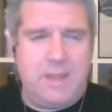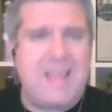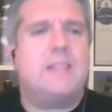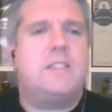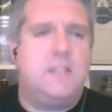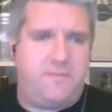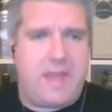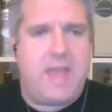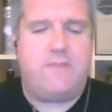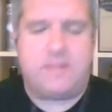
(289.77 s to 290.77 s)
we'll get to the
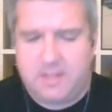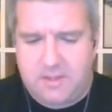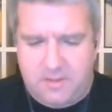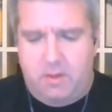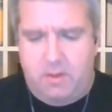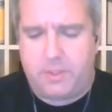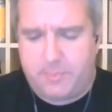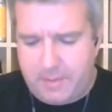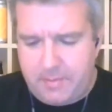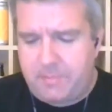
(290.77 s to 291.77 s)
flavours in the
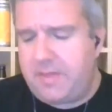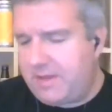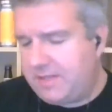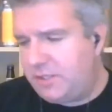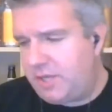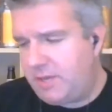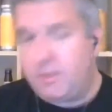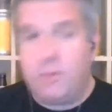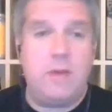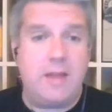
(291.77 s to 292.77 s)
Thornbridge beer. But big thanks to
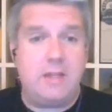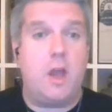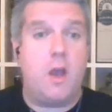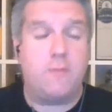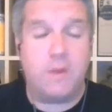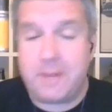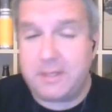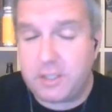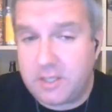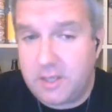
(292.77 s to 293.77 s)
James, who handed it over at
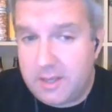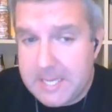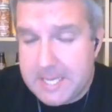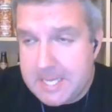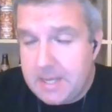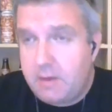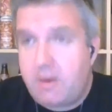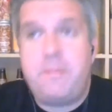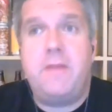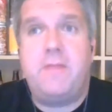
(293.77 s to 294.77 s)
Manchester
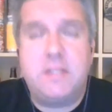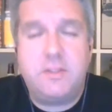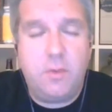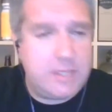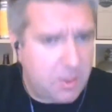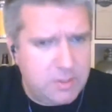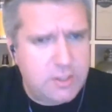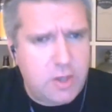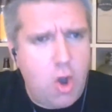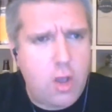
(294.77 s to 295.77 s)
Craft Beer Festival, which I will
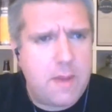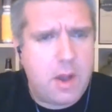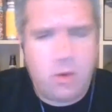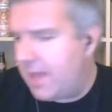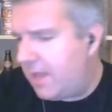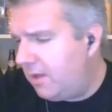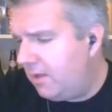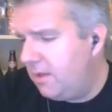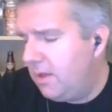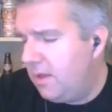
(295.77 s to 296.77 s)
talk about
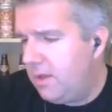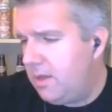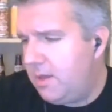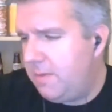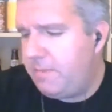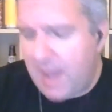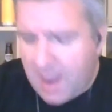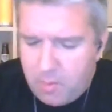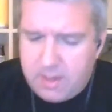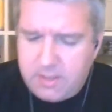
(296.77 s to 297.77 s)
later. Um, but
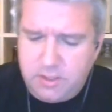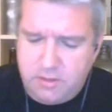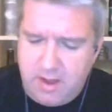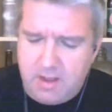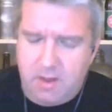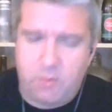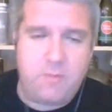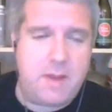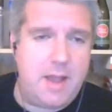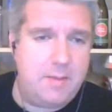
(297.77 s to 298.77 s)
I want to just crack on
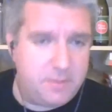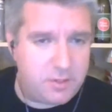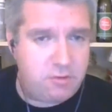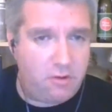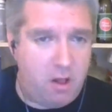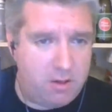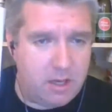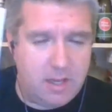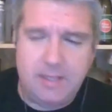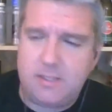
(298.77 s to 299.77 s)
with my
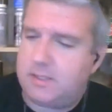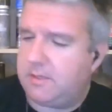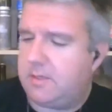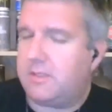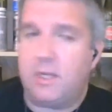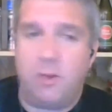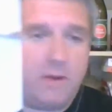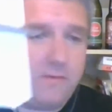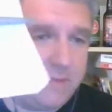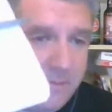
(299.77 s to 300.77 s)
down list because I do
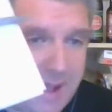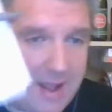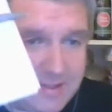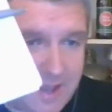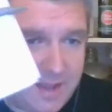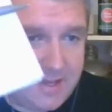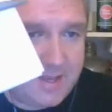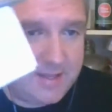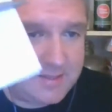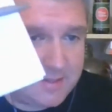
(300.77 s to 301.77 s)
have the backside
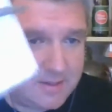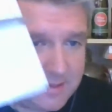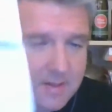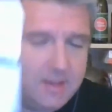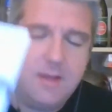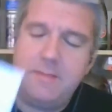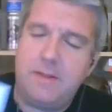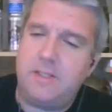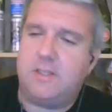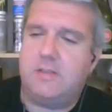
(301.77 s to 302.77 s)
is
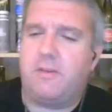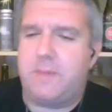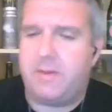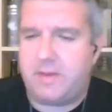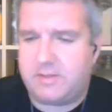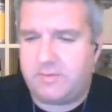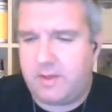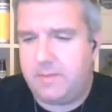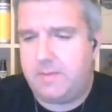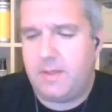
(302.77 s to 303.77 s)
Manchester Craft Beer
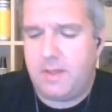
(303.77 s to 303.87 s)
Festival.